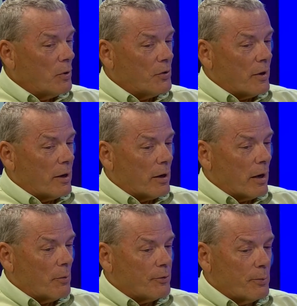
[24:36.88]
went there.
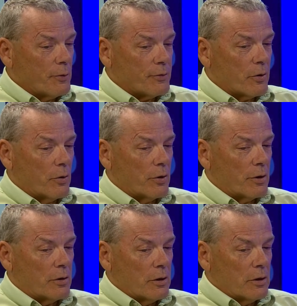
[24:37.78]
I was supposed to go
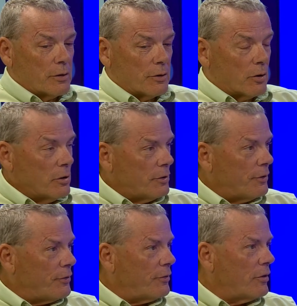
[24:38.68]
to New
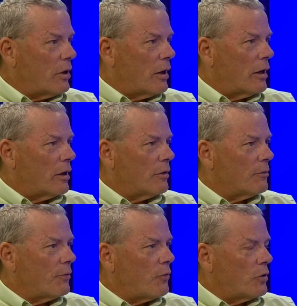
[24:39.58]
Orleans
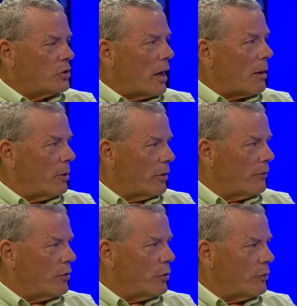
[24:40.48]
for a job
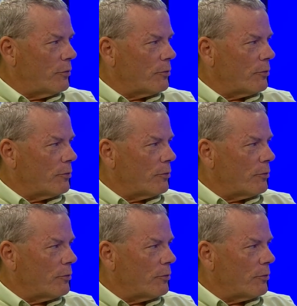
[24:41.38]
interview.